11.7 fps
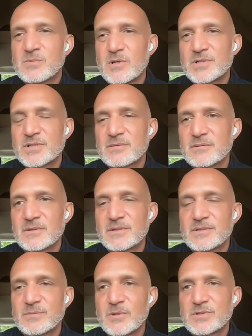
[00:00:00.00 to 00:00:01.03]

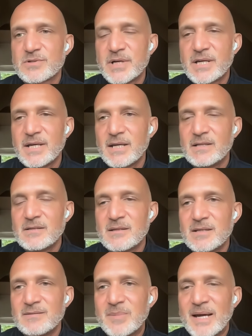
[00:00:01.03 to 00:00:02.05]
watched cricket
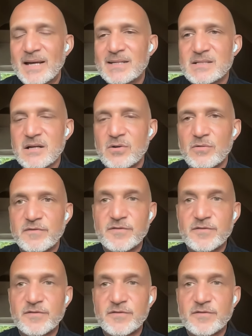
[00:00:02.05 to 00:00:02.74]
in Pakistan or